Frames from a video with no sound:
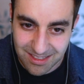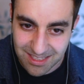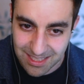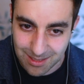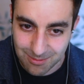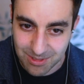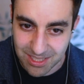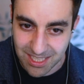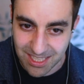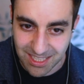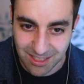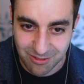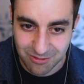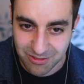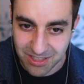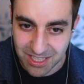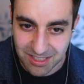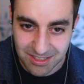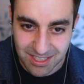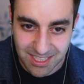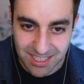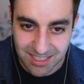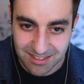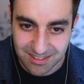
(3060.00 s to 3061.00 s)
Seems like a
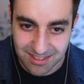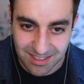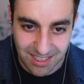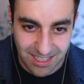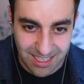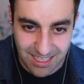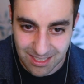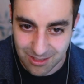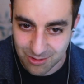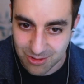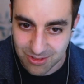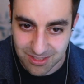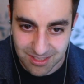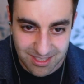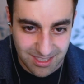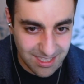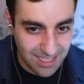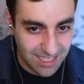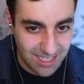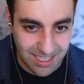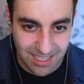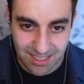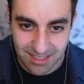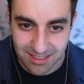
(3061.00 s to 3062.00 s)
very
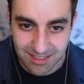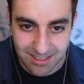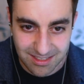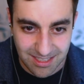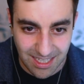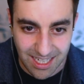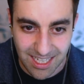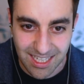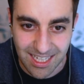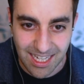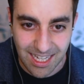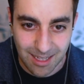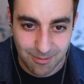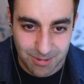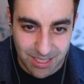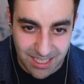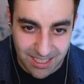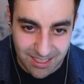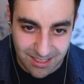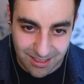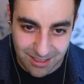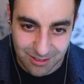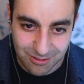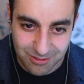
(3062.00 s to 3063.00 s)
interesting
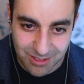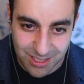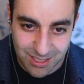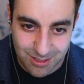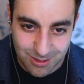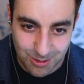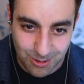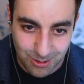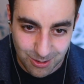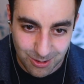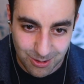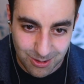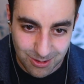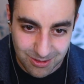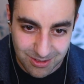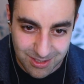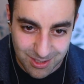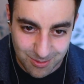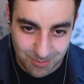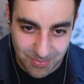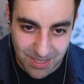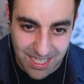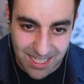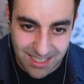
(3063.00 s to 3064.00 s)
dynamic of this whole
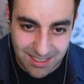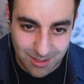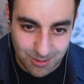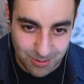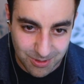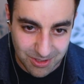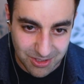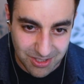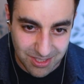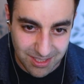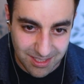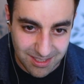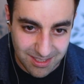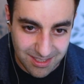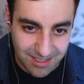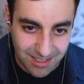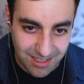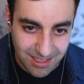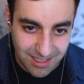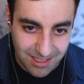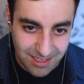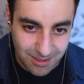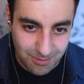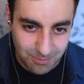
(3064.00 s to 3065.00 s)
space, which is
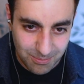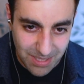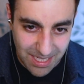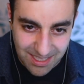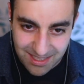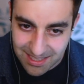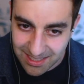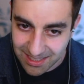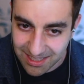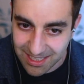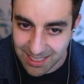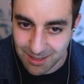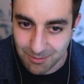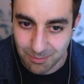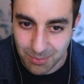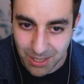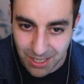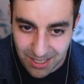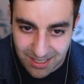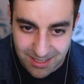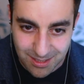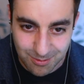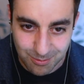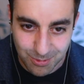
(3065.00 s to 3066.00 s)
basically
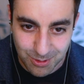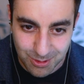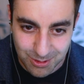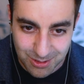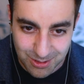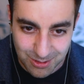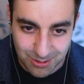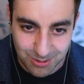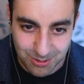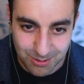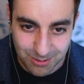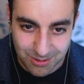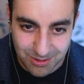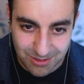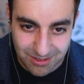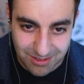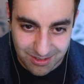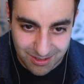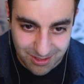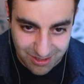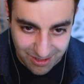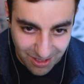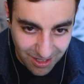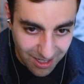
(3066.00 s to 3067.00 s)
impossible to
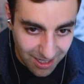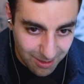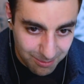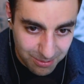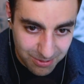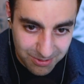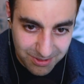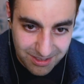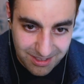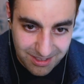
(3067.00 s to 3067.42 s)
stop.